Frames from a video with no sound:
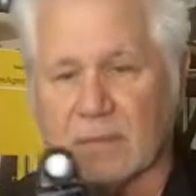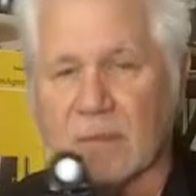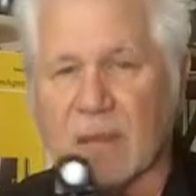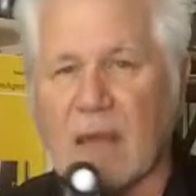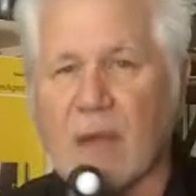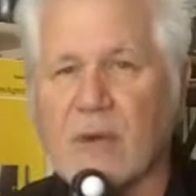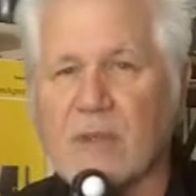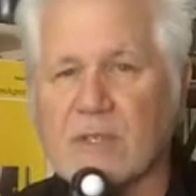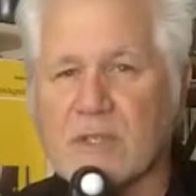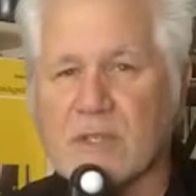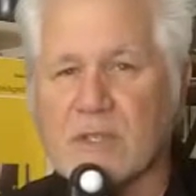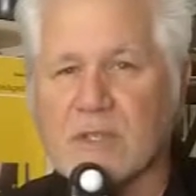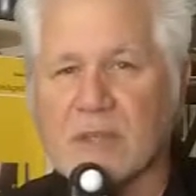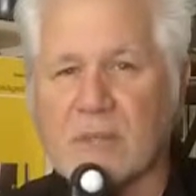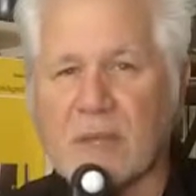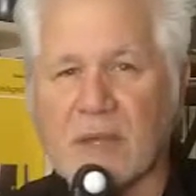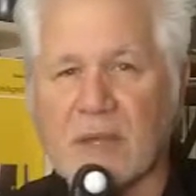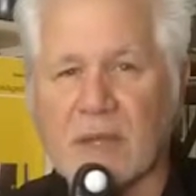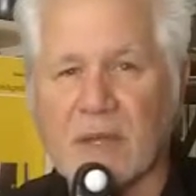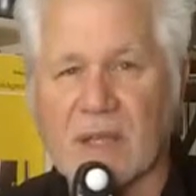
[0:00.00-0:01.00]
always use
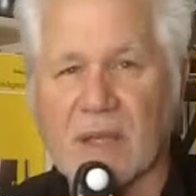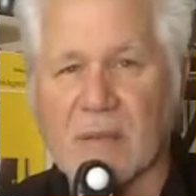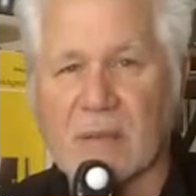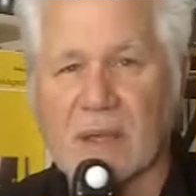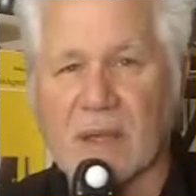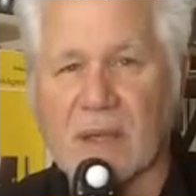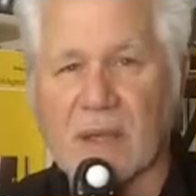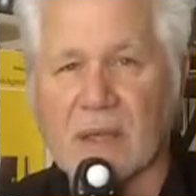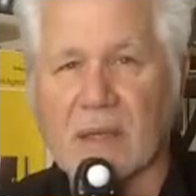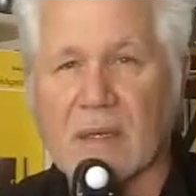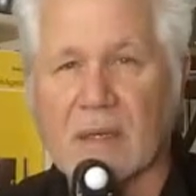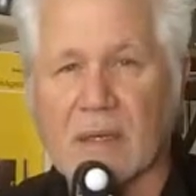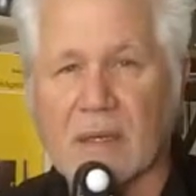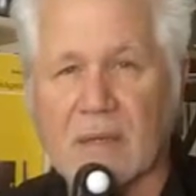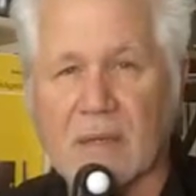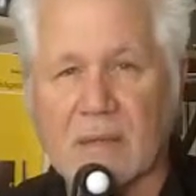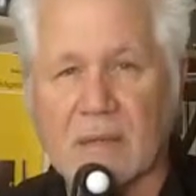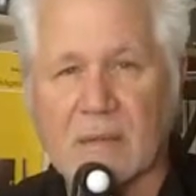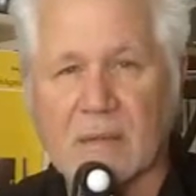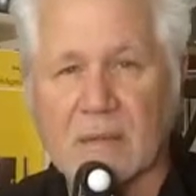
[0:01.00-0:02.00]
the meter to get my
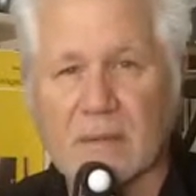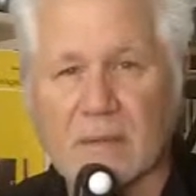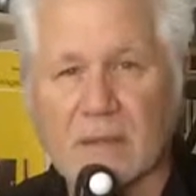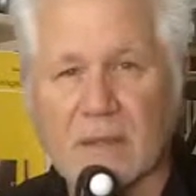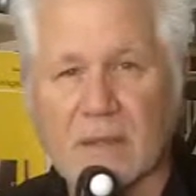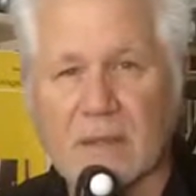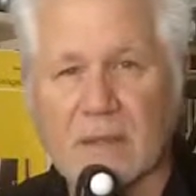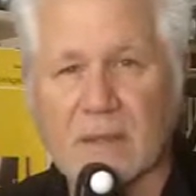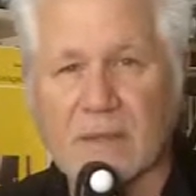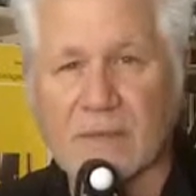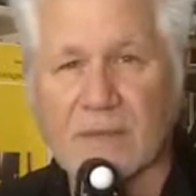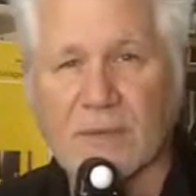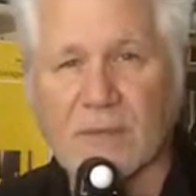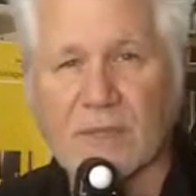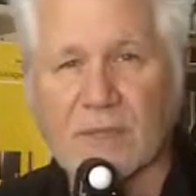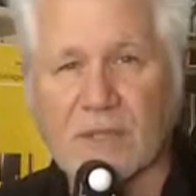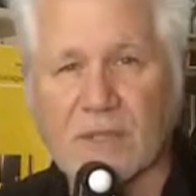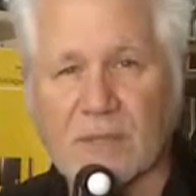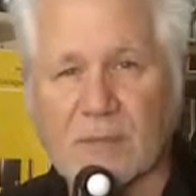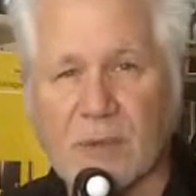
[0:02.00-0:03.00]

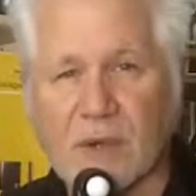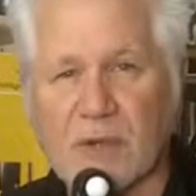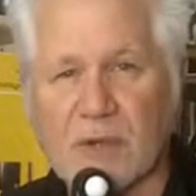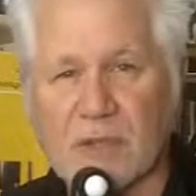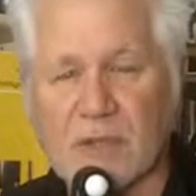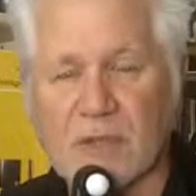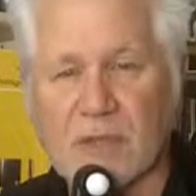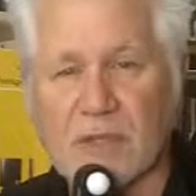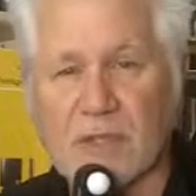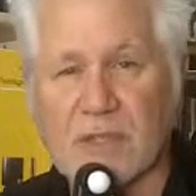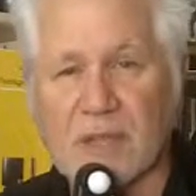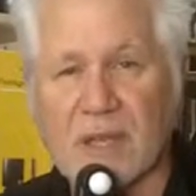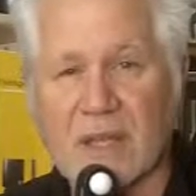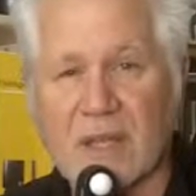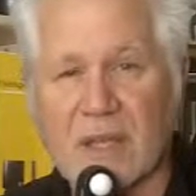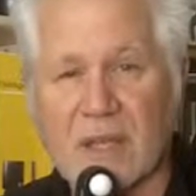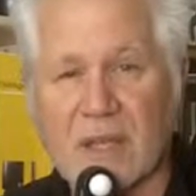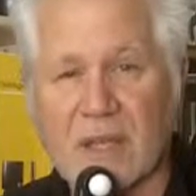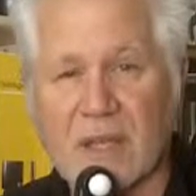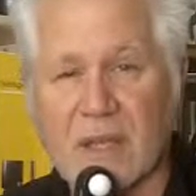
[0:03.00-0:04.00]
first exposure
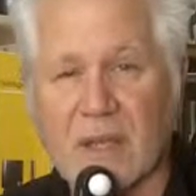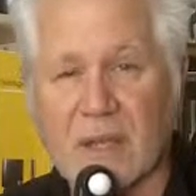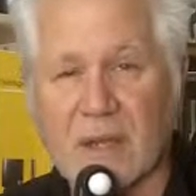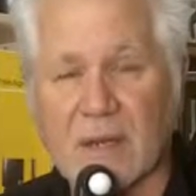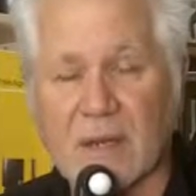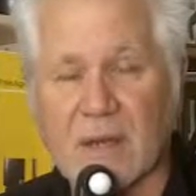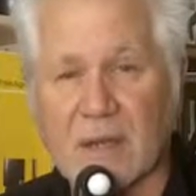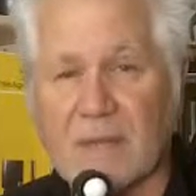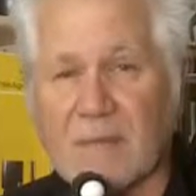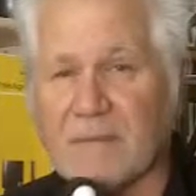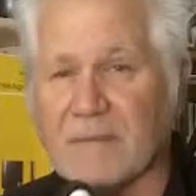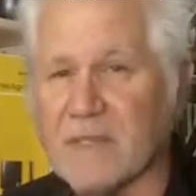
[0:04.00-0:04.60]
setting here.